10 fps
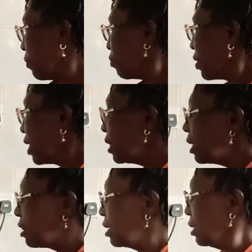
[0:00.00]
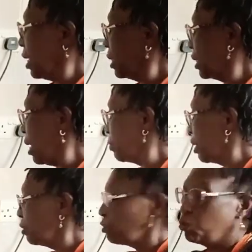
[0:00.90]
The other thing that we are
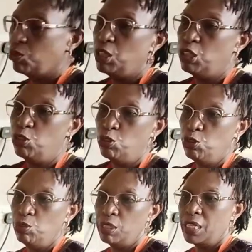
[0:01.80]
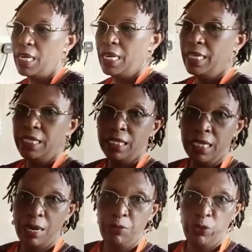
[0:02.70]
also going to use is
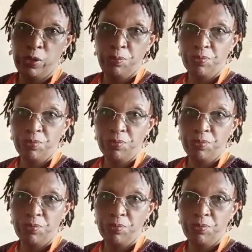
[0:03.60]
cinnamon.